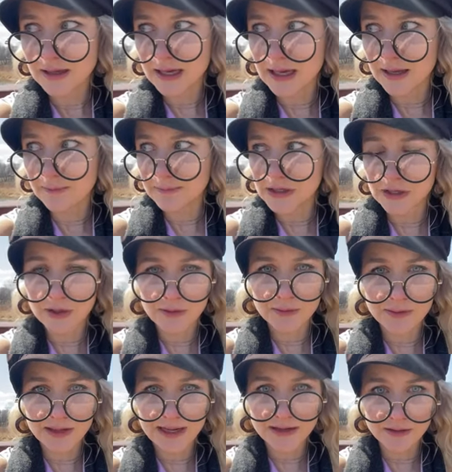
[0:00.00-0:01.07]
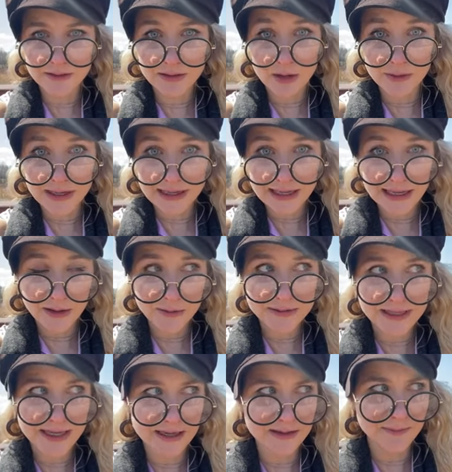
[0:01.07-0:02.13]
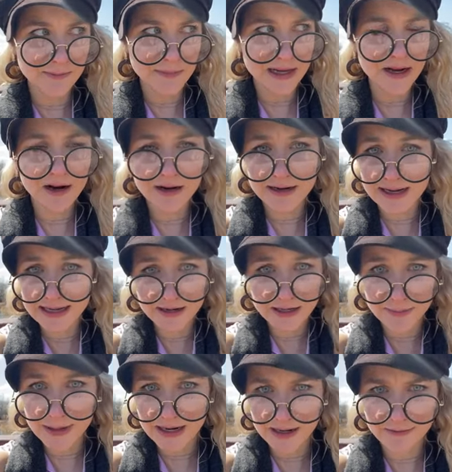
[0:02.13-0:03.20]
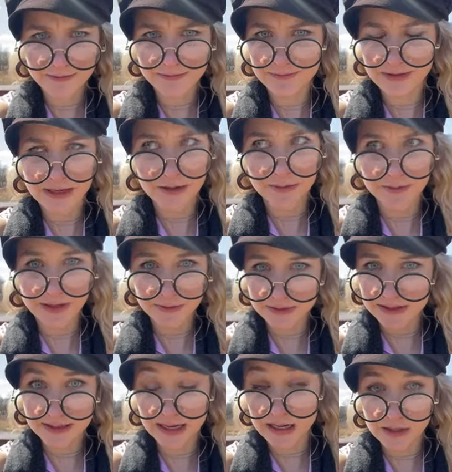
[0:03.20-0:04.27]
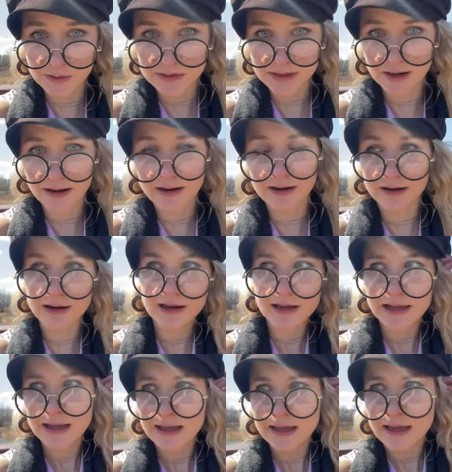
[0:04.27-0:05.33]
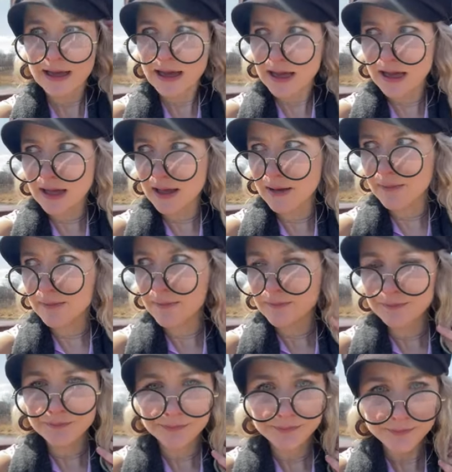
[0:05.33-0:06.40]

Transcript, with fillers: um, you know, I don't own a house. I My car, I already paid off, you know, it was just like a used car. Um,